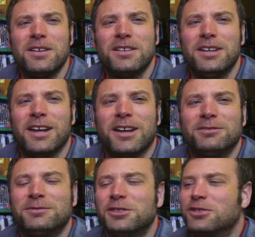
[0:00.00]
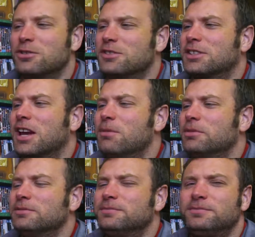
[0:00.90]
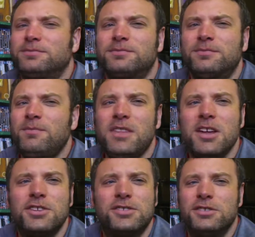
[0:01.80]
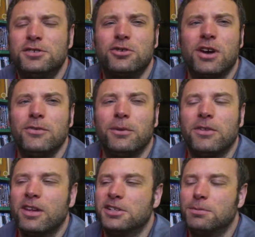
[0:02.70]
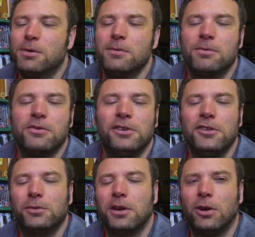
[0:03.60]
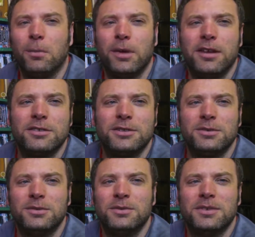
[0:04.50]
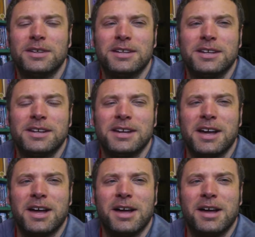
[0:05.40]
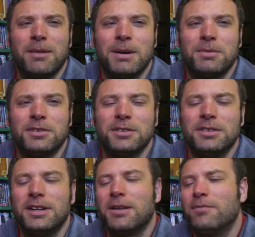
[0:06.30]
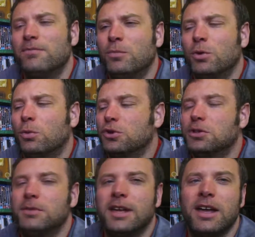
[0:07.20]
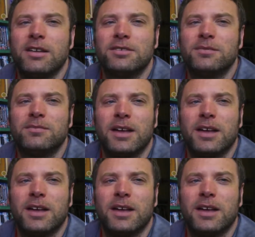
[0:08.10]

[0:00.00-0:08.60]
you know, just trying to escape. And it's a great film. I think I actually probably prefer this one a lot better to perhaps the Watership Downs.